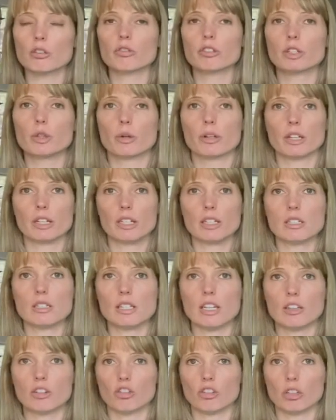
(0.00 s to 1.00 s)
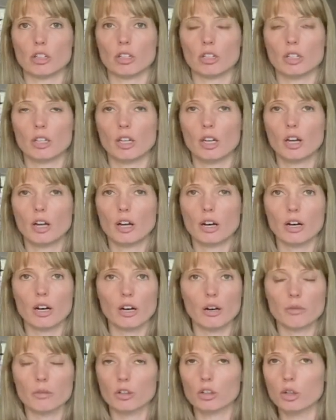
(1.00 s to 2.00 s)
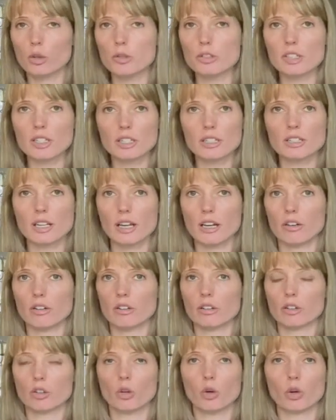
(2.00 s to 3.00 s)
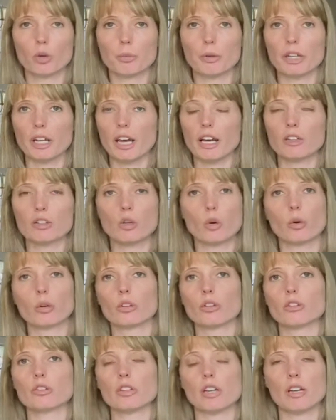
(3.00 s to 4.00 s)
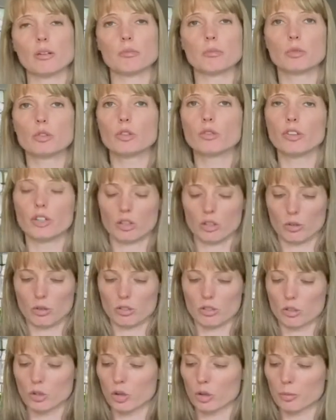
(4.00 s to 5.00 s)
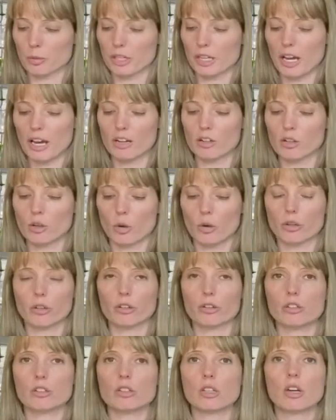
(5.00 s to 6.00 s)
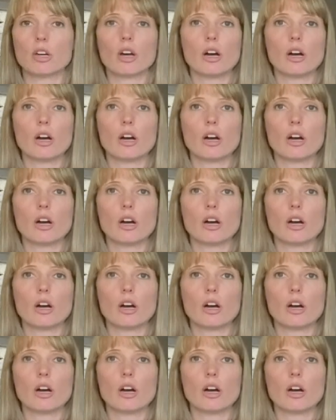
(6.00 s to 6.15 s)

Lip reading: reorganization, closing down the corporate headquarters and moving those corporate headquarters